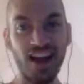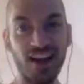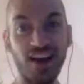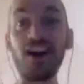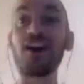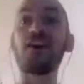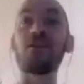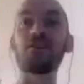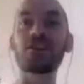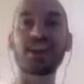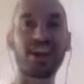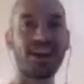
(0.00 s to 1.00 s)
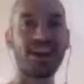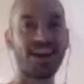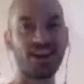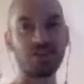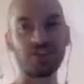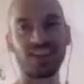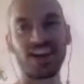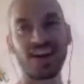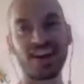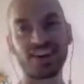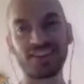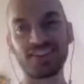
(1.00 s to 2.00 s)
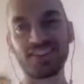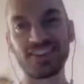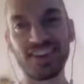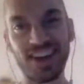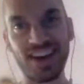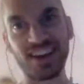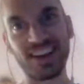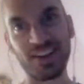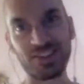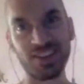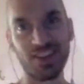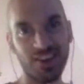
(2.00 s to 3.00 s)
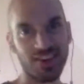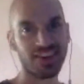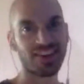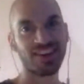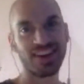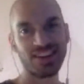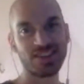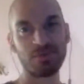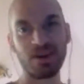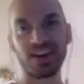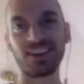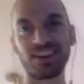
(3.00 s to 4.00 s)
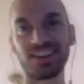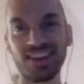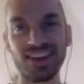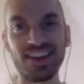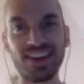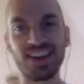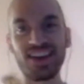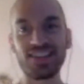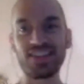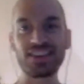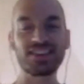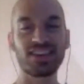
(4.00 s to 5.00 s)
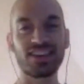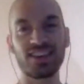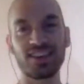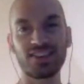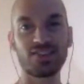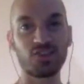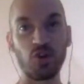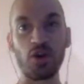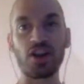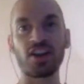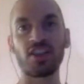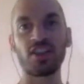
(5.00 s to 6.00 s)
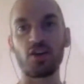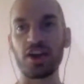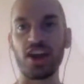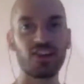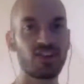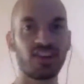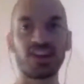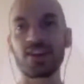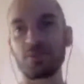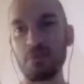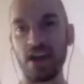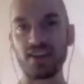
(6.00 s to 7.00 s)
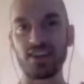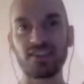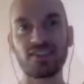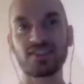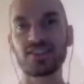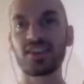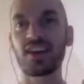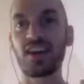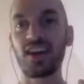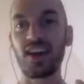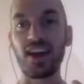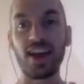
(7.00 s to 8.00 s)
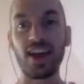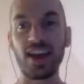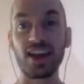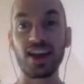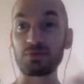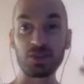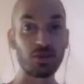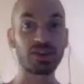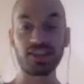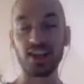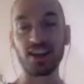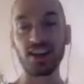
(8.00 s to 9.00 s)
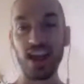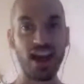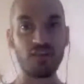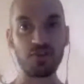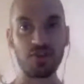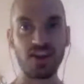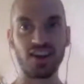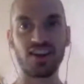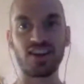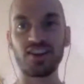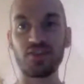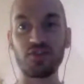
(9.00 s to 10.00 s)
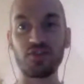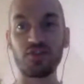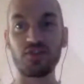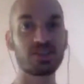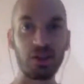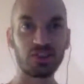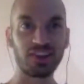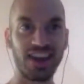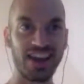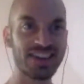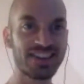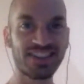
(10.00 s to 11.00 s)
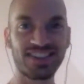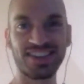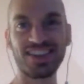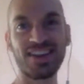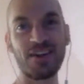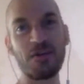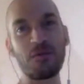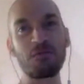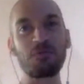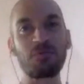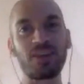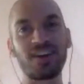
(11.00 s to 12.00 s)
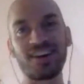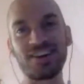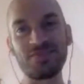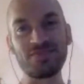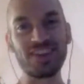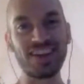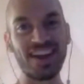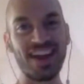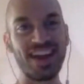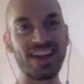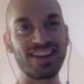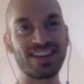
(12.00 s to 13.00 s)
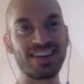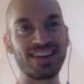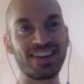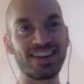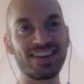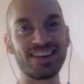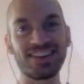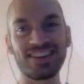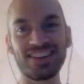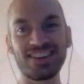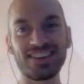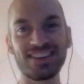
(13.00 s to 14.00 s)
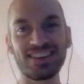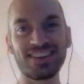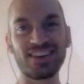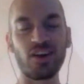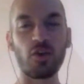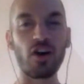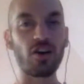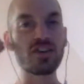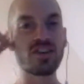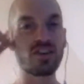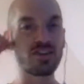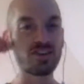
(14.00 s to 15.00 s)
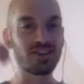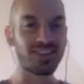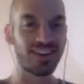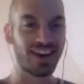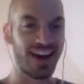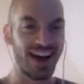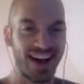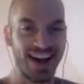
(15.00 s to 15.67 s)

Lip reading: Okay, we're live. Hey, how's it going, Isabel? This is Jordan, location independent, and I'm so excited to have you here. Very special guest. Um, and oh no,